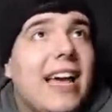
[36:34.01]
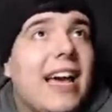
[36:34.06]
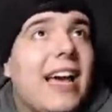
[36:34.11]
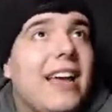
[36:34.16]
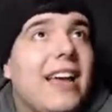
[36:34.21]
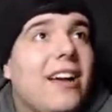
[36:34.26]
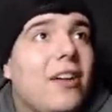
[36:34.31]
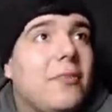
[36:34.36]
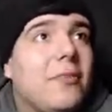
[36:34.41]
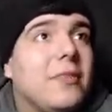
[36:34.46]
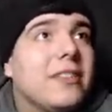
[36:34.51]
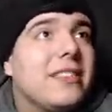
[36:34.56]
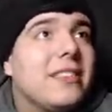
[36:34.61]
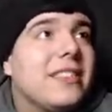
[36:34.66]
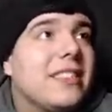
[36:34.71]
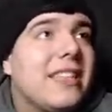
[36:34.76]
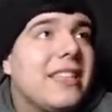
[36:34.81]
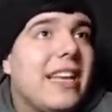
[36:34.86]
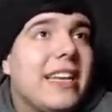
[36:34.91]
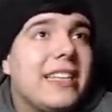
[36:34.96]
I
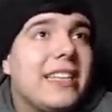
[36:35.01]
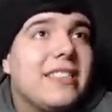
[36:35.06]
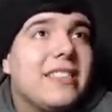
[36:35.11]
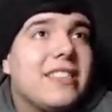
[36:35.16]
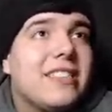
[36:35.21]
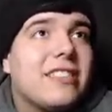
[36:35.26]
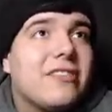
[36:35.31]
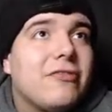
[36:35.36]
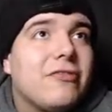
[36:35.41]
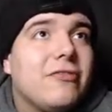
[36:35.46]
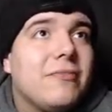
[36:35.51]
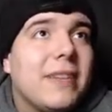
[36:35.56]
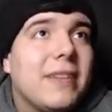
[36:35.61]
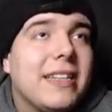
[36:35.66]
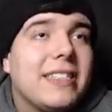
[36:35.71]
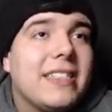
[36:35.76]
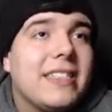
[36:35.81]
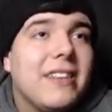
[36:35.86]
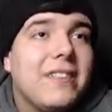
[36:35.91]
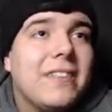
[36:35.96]
almost like screwed
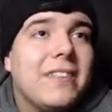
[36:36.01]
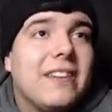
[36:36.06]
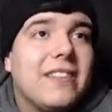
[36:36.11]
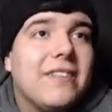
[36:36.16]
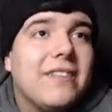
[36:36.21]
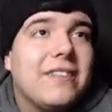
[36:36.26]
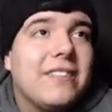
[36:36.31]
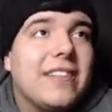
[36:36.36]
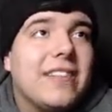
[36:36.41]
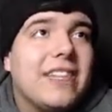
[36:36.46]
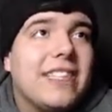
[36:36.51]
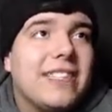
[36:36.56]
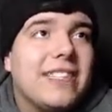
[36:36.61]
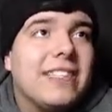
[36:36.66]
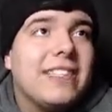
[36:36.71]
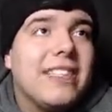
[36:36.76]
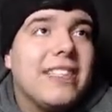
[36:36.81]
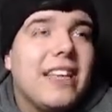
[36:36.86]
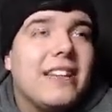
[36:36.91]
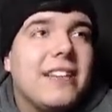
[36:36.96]
myself out of what I
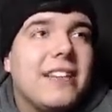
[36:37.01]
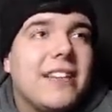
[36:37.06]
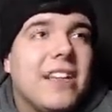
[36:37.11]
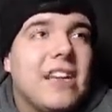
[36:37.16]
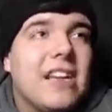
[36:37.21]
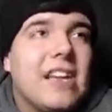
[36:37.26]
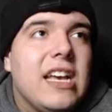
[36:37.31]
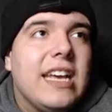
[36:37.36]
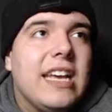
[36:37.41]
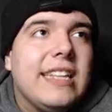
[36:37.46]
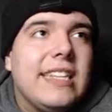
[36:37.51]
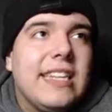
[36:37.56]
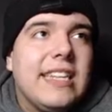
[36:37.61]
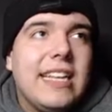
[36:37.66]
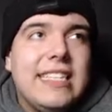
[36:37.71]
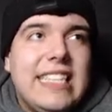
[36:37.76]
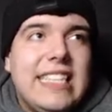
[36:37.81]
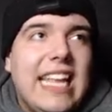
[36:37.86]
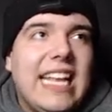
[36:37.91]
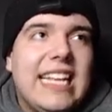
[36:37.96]
just said. And the
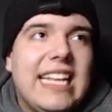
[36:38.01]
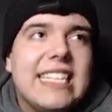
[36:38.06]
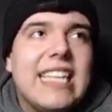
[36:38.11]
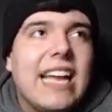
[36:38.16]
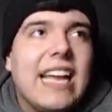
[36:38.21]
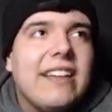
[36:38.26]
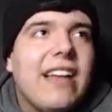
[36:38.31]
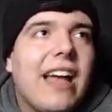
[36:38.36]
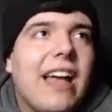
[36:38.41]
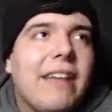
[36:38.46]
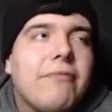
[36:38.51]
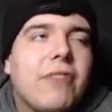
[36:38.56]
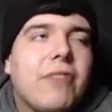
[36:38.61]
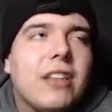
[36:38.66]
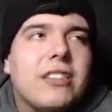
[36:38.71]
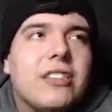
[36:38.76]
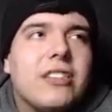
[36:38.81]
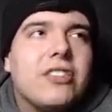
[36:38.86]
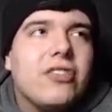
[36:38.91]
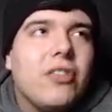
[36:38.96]
nice thing is, I I
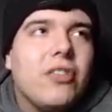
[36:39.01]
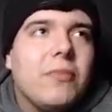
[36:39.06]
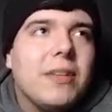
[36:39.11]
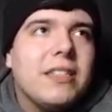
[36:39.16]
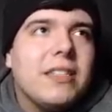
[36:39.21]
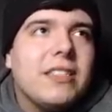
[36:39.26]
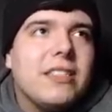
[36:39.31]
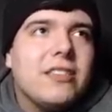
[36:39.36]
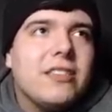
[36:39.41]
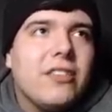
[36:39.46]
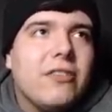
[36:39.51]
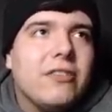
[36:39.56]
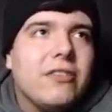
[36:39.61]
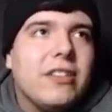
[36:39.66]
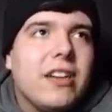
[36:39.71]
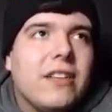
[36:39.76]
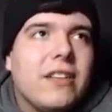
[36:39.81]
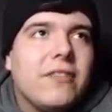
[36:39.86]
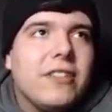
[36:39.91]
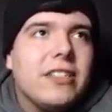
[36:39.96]
run so much zone
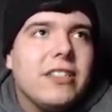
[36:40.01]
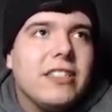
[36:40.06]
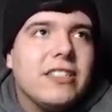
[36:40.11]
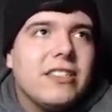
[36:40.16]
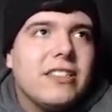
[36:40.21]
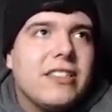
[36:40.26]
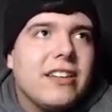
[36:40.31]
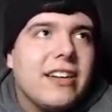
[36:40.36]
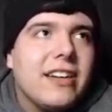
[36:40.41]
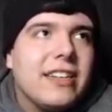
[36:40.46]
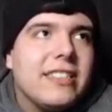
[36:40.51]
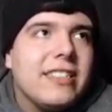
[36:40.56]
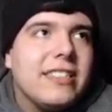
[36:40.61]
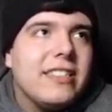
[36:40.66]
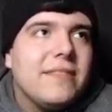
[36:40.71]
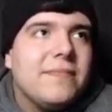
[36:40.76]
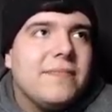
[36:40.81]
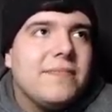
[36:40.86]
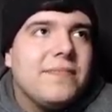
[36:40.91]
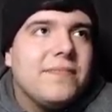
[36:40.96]
coverage, it's
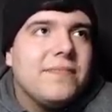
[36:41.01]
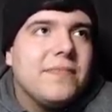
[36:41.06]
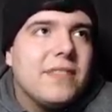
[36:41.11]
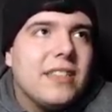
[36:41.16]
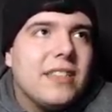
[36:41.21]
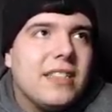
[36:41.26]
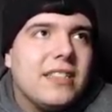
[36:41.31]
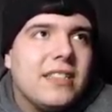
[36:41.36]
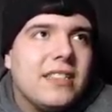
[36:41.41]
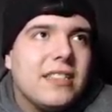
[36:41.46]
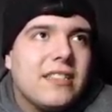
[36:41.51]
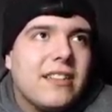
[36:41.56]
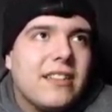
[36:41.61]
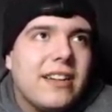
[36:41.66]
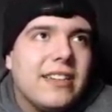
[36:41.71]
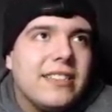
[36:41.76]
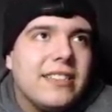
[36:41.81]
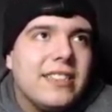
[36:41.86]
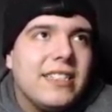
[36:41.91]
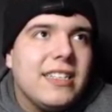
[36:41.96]
crazy, it's
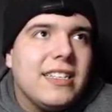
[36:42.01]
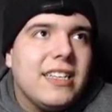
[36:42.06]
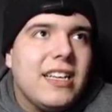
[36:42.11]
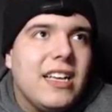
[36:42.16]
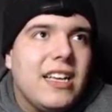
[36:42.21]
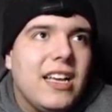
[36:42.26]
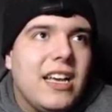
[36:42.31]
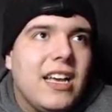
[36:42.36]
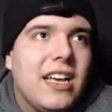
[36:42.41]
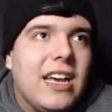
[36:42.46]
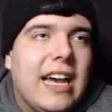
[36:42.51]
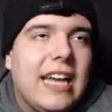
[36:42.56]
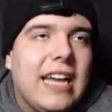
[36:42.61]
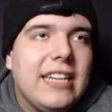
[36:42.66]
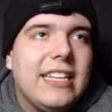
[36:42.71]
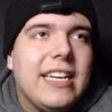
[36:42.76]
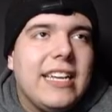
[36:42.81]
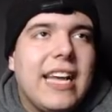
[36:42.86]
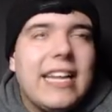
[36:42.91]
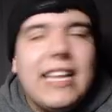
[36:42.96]
crazy. I
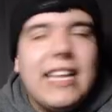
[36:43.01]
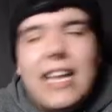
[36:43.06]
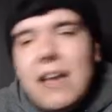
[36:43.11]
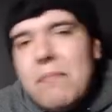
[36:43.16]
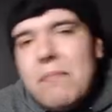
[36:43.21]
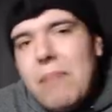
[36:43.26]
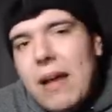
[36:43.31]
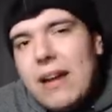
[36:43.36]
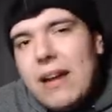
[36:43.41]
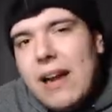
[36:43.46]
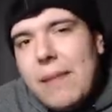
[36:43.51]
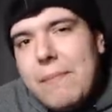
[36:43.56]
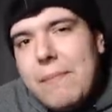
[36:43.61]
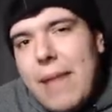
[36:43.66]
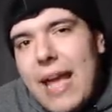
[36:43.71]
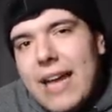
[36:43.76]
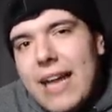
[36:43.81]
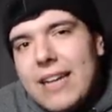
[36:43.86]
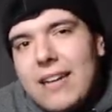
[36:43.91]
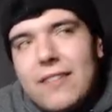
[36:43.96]
need I need to get better at
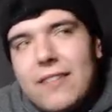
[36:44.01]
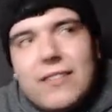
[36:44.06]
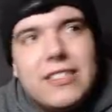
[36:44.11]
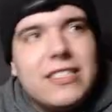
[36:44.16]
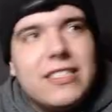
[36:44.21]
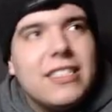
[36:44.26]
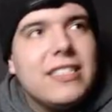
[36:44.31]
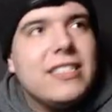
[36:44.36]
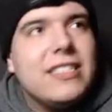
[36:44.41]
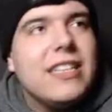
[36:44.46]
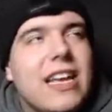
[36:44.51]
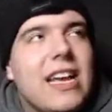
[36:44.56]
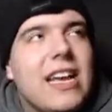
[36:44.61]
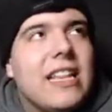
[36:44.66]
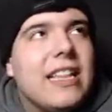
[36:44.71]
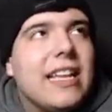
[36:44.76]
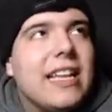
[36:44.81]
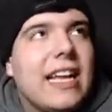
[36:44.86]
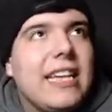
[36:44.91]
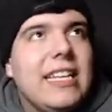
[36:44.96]
man coverages.
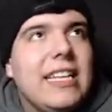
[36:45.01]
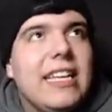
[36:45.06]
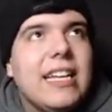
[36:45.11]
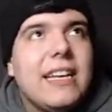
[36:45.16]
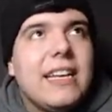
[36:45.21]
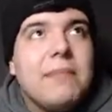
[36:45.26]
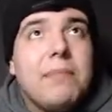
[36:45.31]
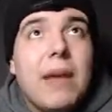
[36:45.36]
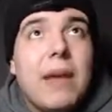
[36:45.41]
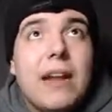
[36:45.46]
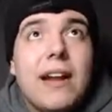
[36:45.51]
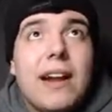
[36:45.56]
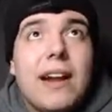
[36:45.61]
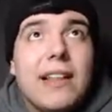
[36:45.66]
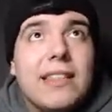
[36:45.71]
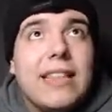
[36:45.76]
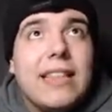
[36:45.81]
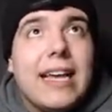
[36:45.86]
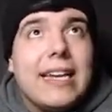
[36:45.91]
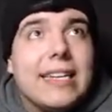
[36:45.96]
Like I need to get better at a
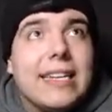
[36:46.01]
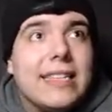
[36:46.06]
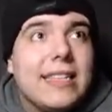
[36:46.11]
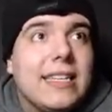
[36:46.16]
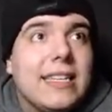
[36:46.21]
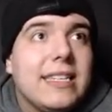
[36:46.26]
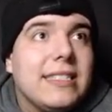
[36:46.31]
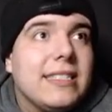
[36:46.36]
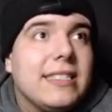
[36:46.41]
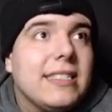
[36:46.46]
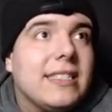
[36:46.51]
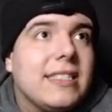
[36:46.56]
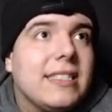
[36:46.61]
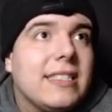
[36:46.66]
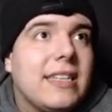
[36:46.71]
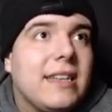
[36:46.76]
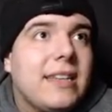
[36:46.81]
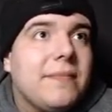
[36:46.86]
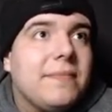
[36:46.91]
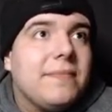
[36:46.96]
lot of things in this
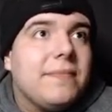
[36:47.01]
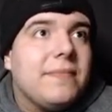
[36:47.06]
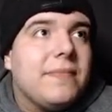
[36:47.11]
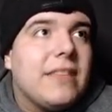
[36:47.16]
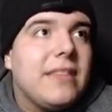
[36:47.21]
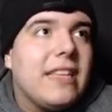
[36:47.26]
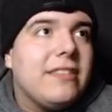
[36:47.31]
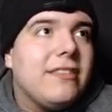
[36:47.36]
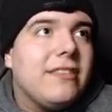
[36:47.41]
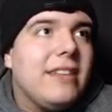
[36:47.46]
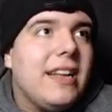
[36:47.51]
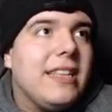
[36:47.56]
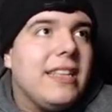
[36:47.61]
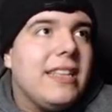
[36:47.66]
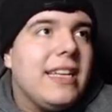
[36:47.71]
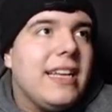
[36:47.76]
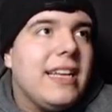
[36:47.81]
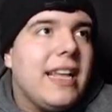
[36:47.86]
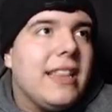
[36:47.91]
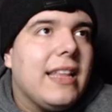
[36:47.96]
game. That's what I
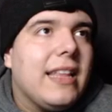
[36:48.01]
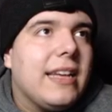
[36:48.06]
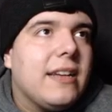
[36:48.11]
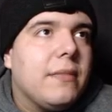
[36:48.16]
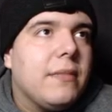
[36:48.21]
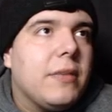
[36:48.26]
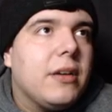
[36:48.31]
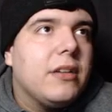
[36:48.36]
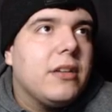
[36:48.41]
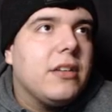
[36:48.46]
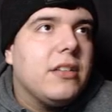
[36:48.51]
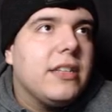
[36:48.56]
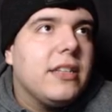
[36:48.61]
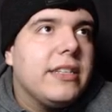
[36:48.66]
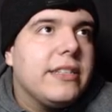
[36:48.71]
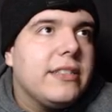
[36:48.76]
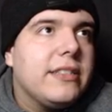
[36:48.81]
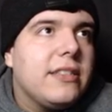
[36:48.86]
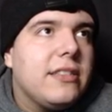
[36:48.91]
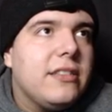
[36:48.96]
think I like about it.
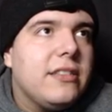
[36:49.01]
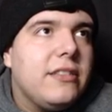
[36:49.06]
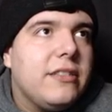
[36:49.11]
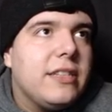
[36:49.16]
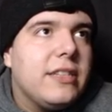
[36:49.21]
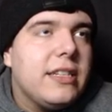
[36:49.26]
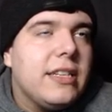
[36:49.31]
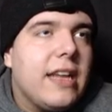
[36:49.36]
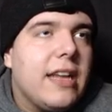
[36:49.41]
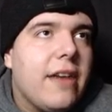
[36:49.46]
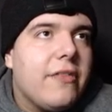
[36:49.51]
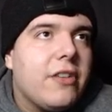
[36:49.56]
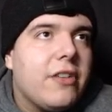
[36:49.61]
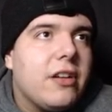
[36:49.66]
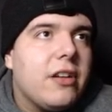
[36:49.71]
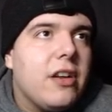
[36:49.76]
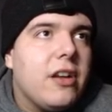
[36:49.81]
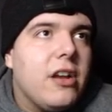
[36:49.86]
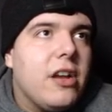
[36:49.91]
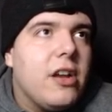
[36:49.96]
Like, you can never
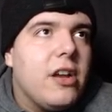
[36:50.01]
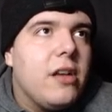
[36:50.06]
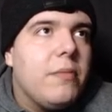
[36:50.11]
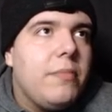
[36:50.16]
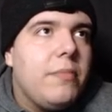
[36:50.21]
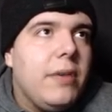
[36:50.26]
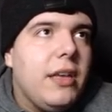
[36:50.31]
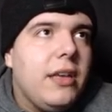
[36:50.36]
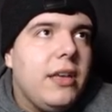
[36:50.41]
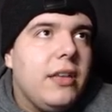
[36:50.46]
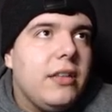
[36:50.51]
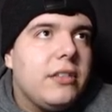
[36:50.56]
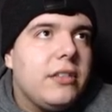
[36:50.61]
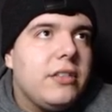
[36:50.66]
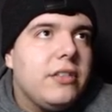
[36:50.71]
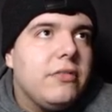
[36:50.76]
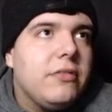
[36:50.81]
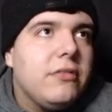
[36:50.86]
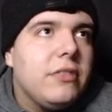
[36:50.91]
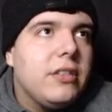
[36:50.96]
be
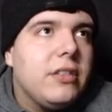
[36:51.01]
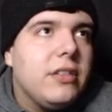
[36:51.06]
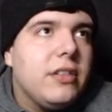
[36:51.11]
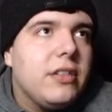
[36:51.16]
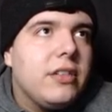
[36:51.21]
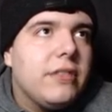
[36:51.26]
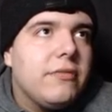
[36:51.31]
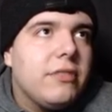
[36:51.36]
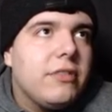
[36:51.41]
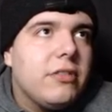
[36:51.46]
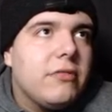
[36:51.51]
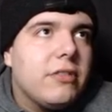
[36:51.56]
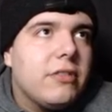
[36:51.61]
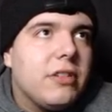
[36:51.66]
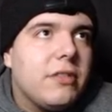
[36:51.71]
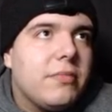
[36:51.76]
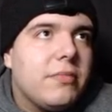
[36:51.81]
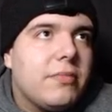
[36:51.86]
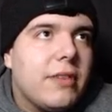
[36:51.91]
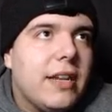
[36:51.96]
too good. And we're, we're
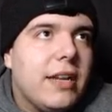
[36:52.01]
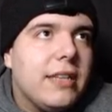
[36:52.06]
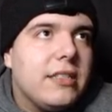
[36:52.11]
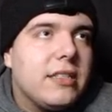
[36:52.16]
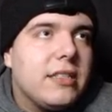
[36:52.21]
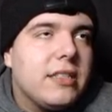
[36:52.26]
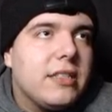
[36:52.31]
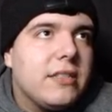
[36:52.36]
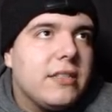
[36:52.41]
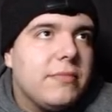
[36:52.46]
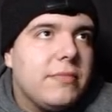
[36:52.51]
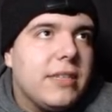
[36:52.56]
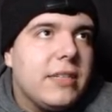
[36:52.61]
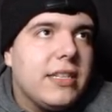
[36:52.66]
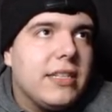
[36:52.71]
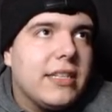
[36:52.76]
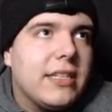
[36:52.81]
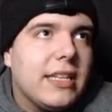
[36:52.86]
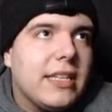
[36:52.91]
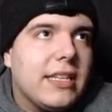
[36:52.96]
going to press
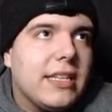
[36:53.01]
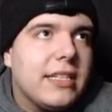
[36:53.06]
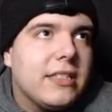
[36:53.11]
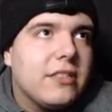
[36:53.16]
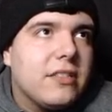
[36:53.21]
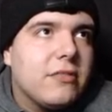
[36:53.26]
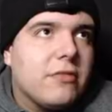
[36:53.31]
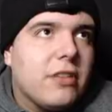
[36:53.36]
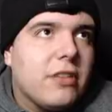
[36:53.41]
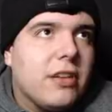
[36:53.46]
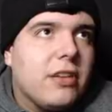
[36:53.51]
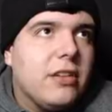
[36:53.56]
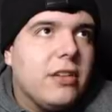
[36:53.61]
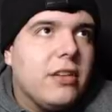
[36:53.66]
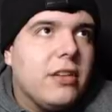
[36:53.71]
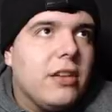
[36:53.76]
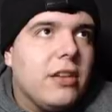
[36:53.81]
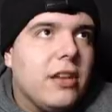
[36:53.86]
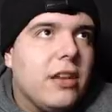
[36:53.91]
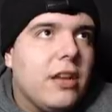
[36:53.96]
because I think it's a run.
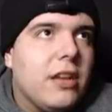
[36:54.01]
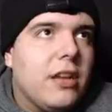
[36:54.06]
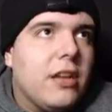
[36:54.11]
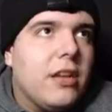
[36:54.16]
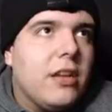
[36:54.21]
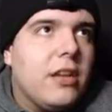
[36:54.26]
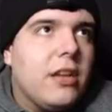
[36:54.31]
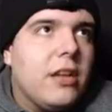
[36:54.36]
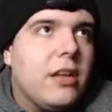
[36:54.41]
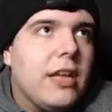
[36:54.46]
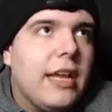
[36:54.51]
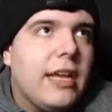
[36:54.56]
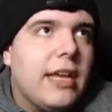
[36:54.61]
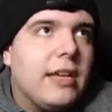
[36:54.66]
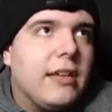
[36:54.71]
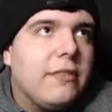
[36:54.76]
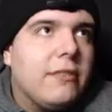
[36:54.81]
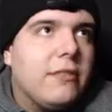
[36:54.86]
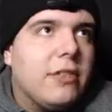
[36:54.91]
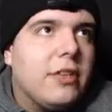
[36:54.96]
And
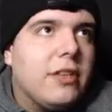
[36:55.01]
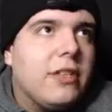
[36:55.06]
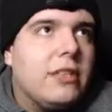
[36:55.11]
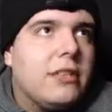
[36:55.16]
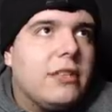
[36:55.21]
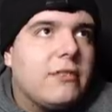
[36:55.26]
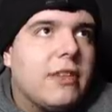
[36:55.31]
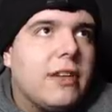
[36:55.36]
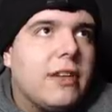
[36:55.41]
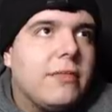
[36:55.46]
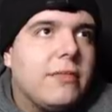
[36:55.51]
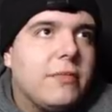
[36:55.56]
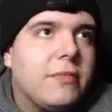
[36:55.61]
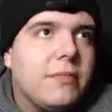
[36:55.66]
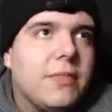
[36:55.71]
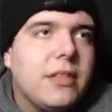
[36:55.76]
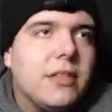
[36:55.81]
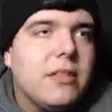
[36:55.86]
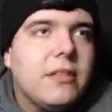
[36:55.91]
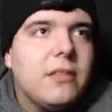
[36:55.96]
it was right up the
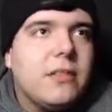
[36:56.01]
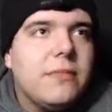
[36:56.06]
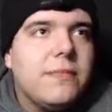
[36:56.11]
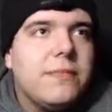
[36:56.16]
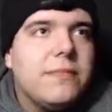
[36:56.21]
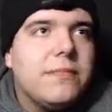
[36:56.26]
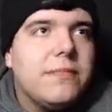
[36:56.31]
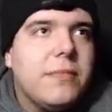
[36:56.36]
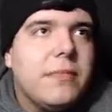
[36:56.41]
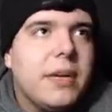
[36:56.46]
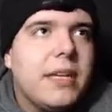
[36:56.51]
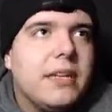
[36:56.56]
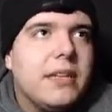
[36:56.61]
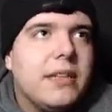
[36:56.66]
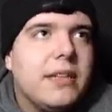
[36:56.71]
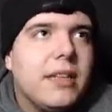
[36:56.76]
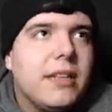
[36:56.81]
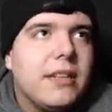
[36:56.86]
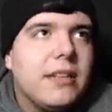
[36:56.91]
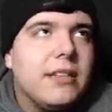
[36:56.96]
middle. But
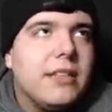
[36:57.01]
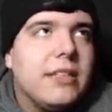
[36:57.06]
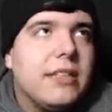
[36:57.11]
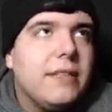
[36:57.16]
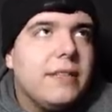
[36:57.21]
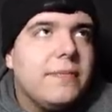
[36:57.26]
luckily.